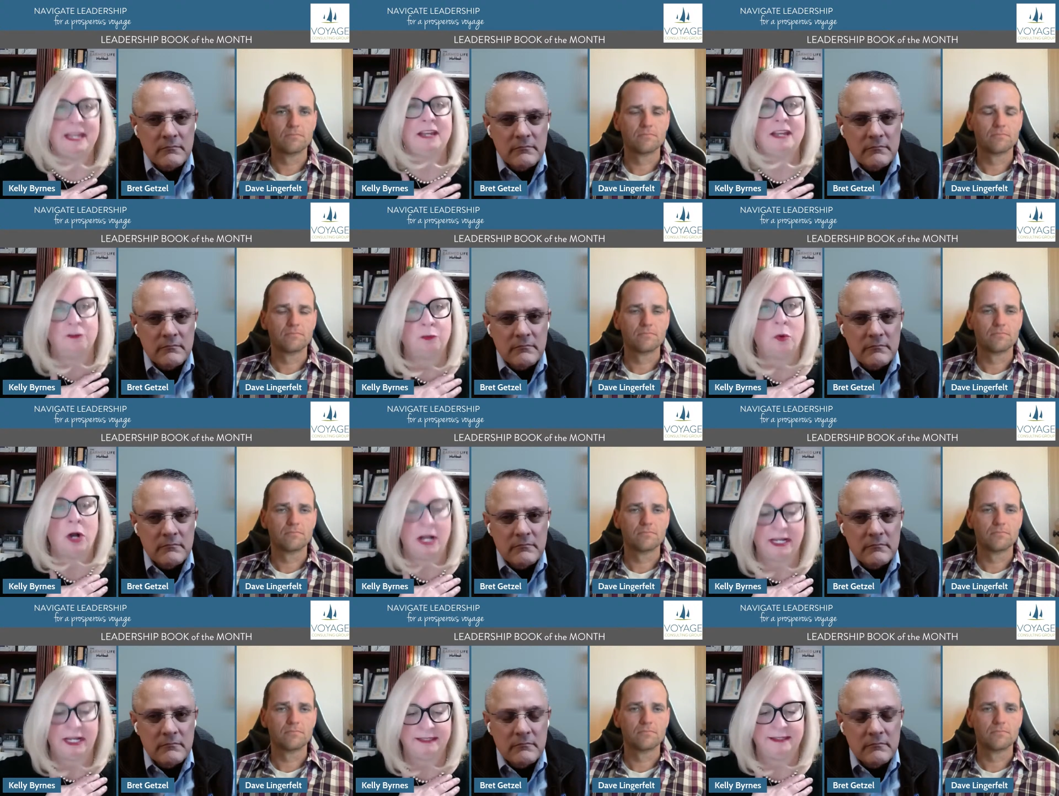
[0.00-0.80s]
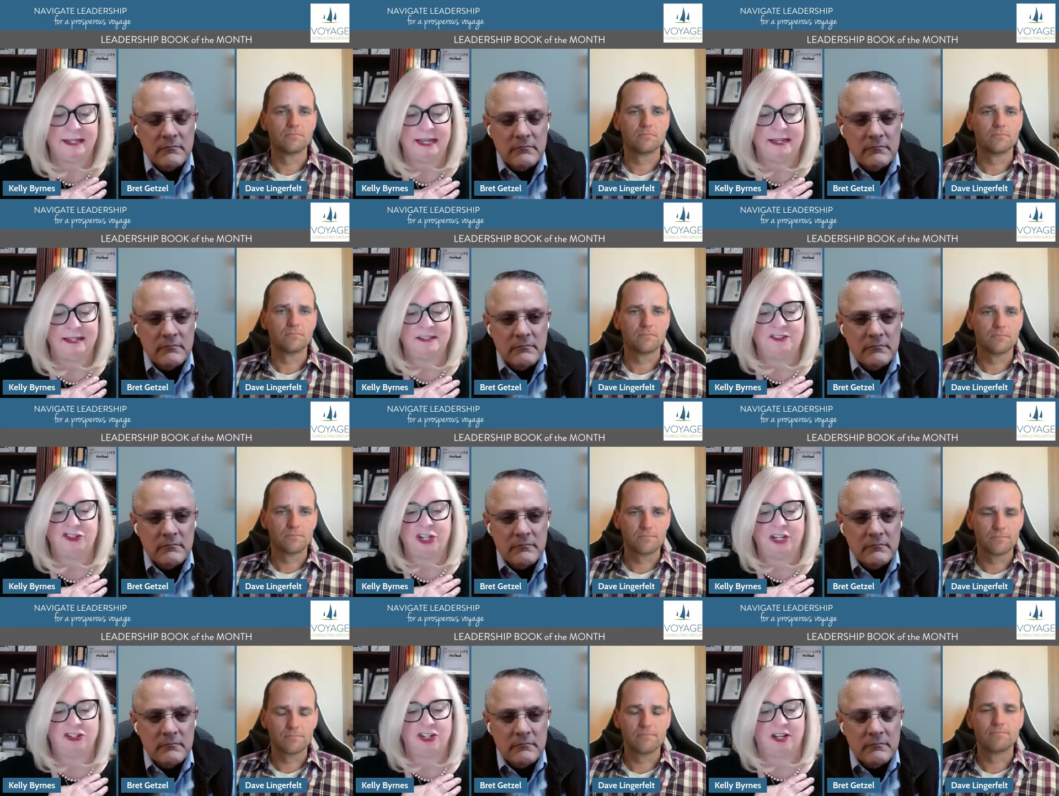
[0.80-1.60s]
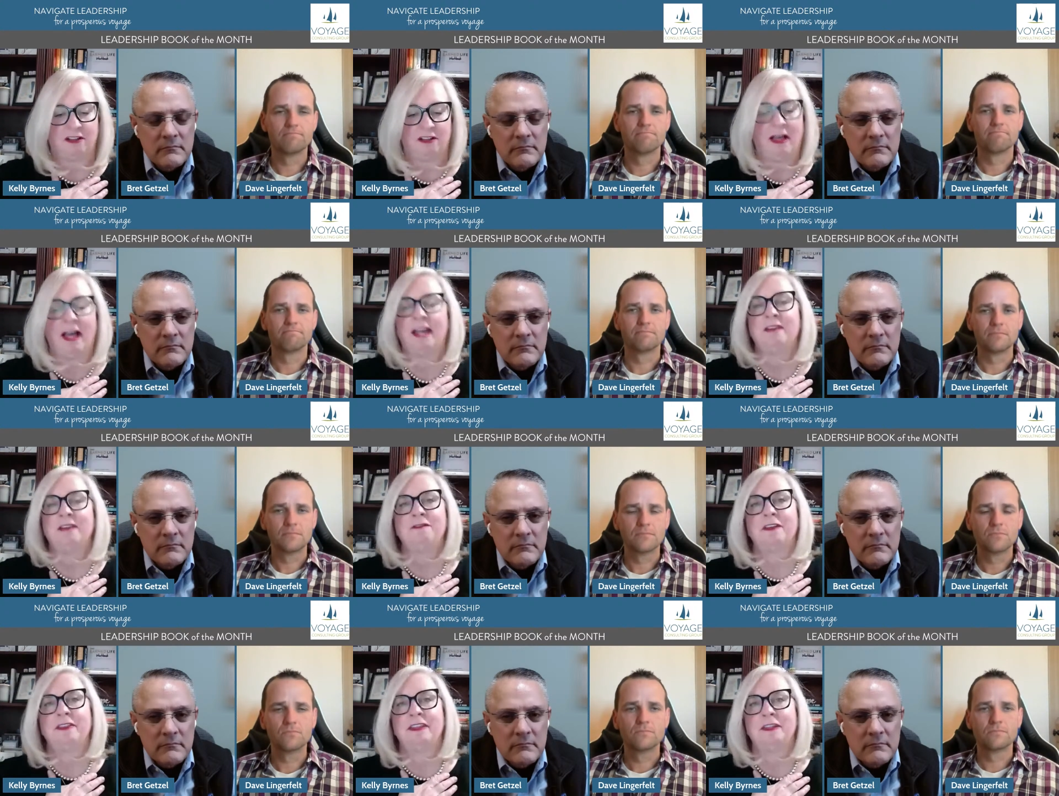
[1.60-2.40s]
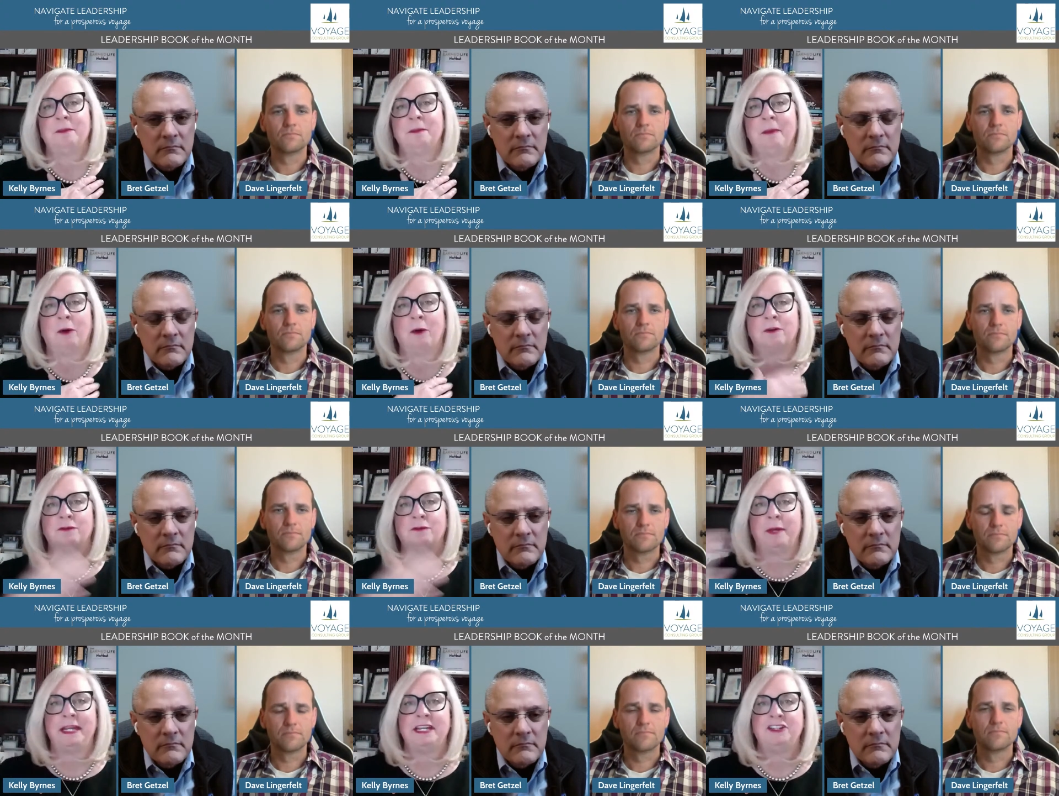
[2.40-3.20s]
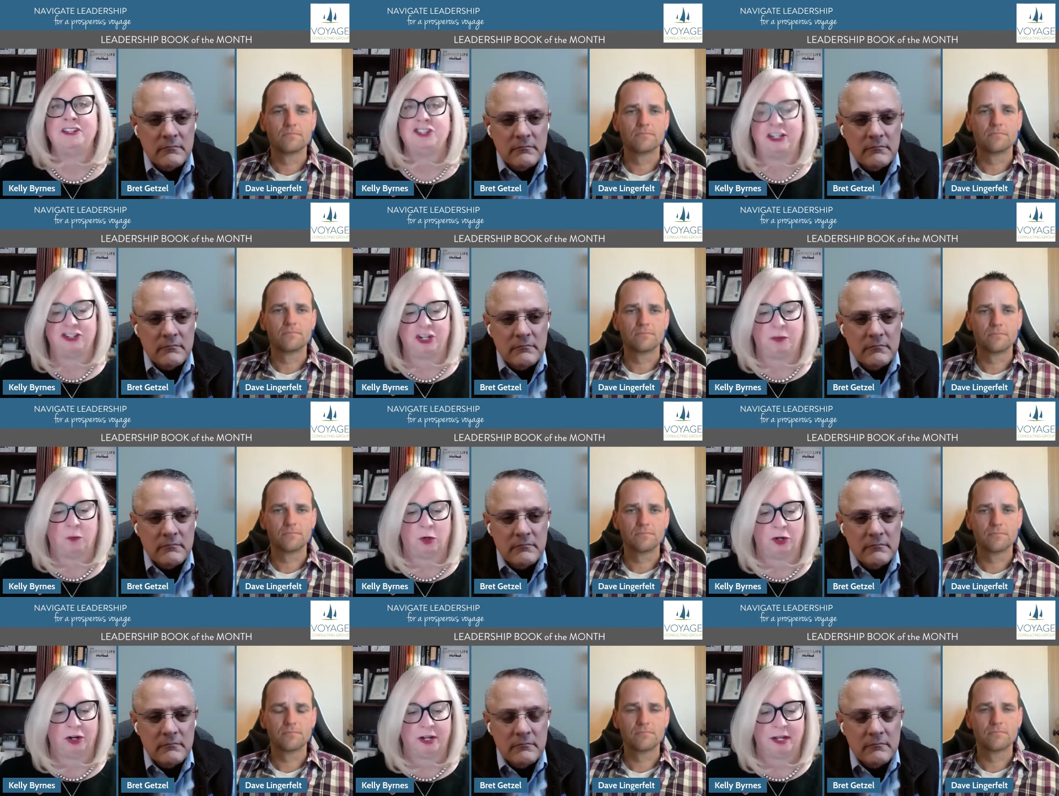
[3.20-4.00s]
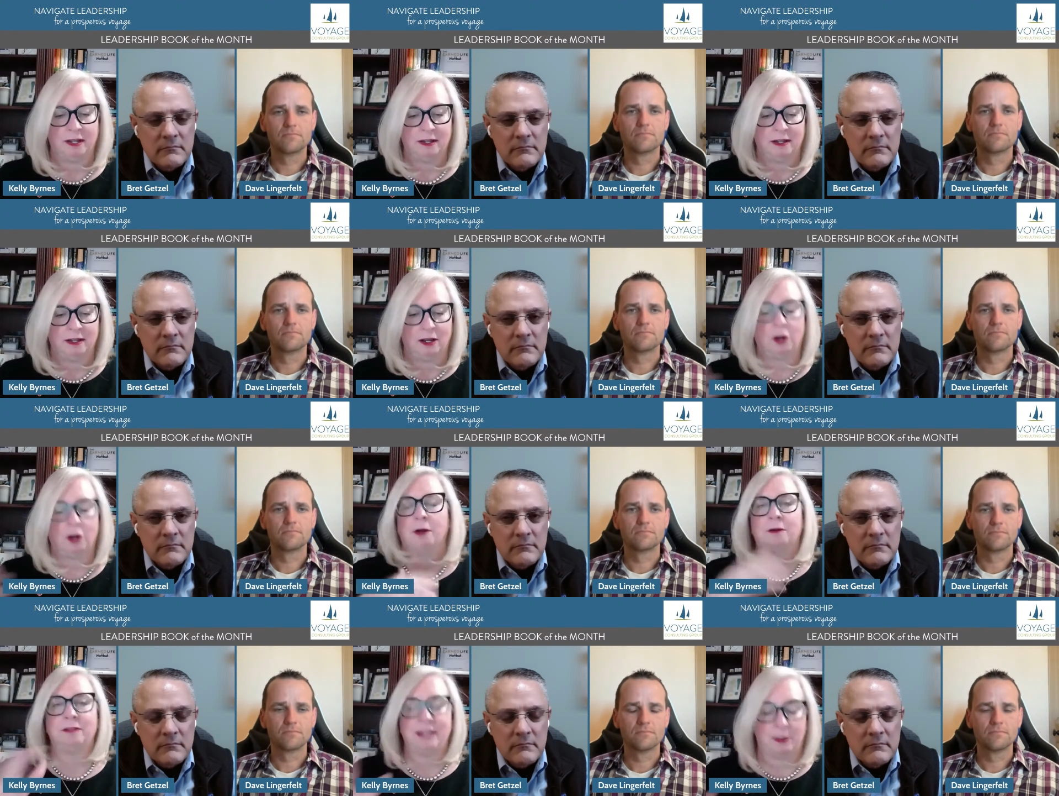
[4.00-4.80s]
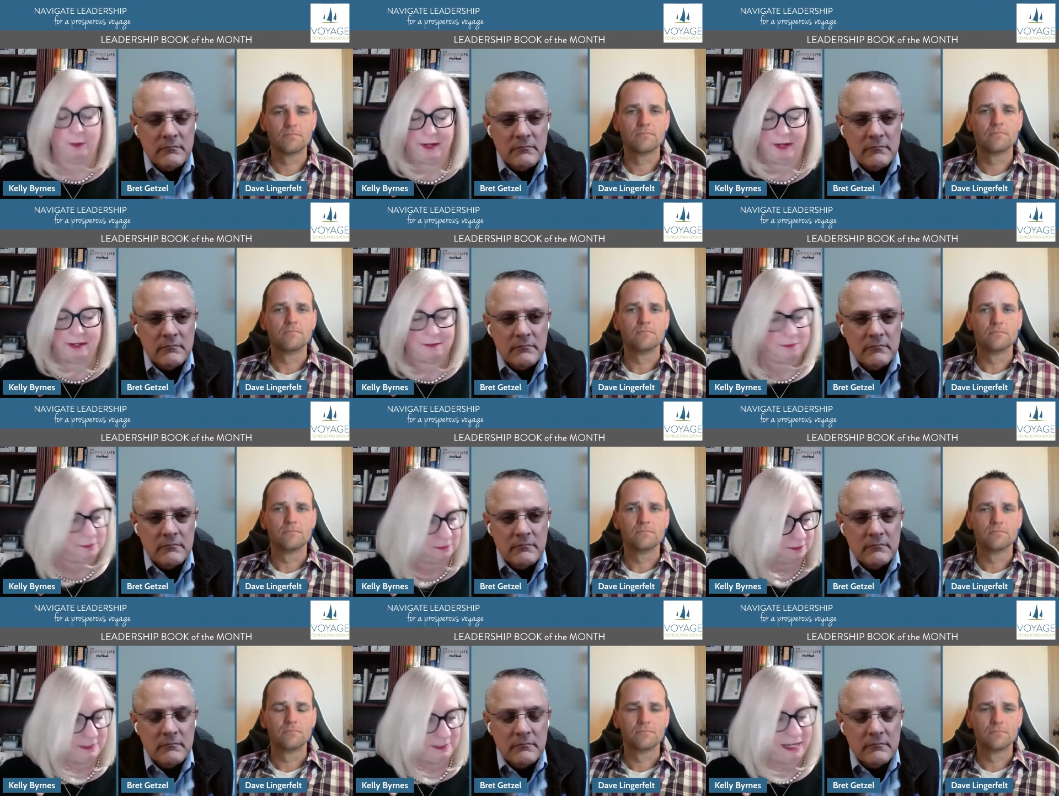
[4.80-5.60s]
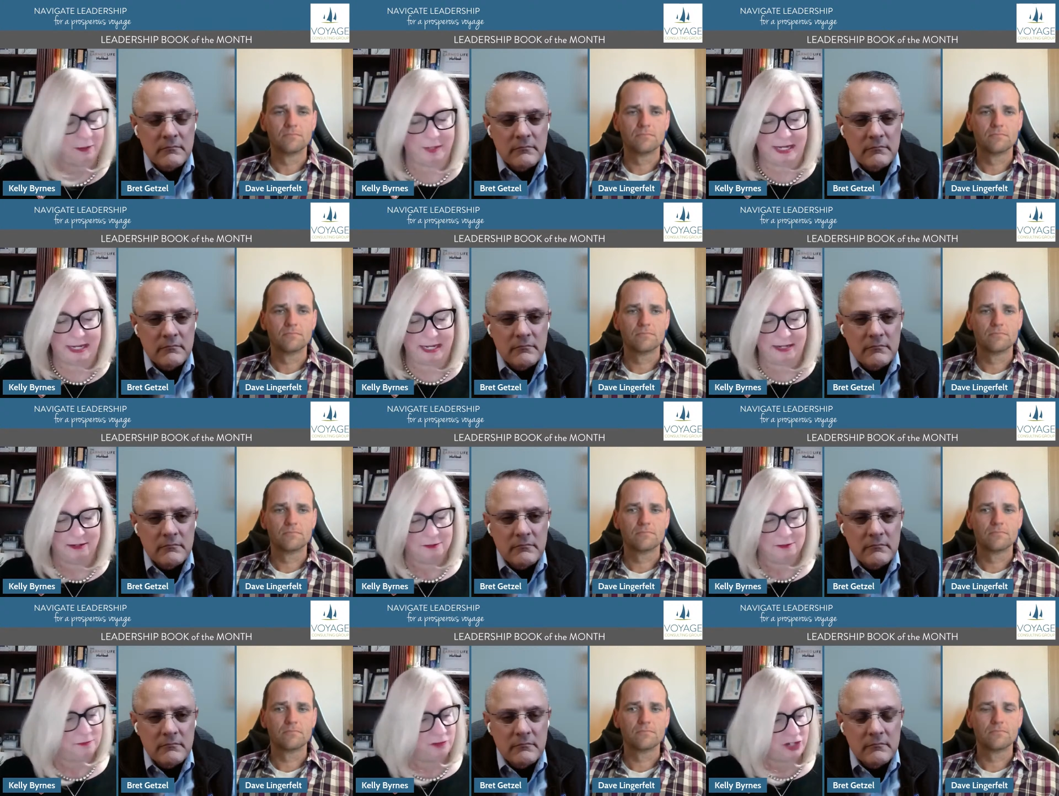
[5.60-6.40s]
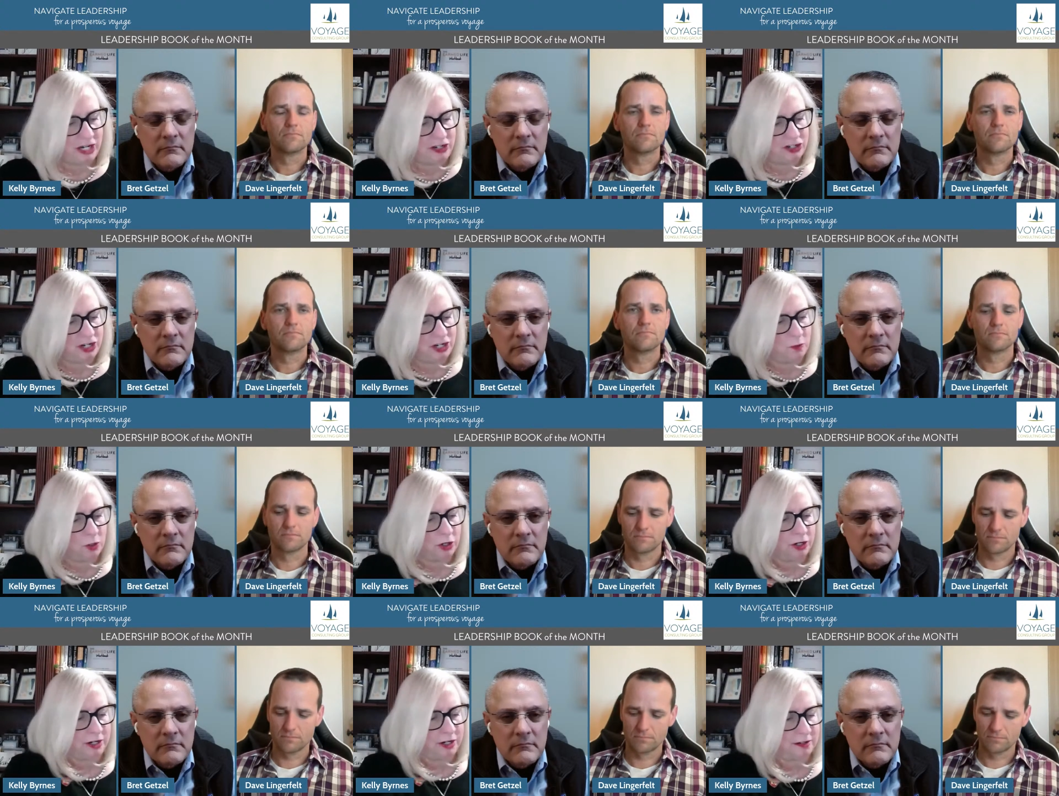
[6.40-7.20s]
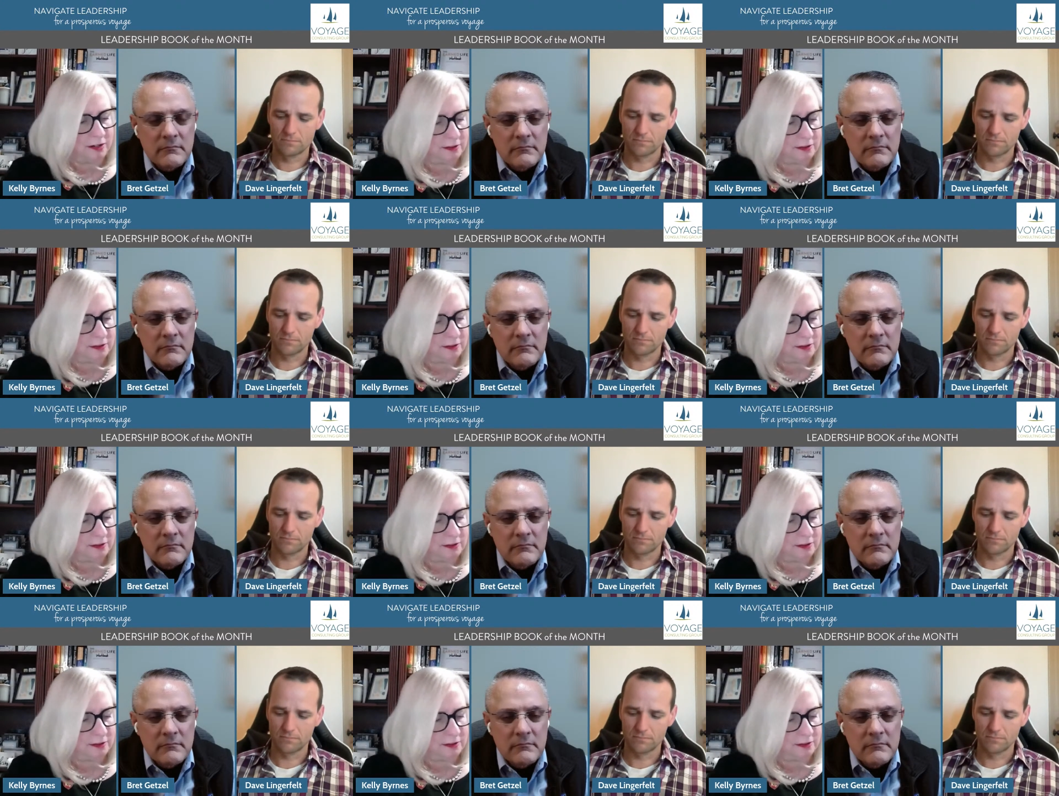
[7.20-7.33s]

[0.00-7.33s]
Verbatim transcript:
Speaker 1: me, of one, and it's changing a life, and then the power of we, changing work, we changing work,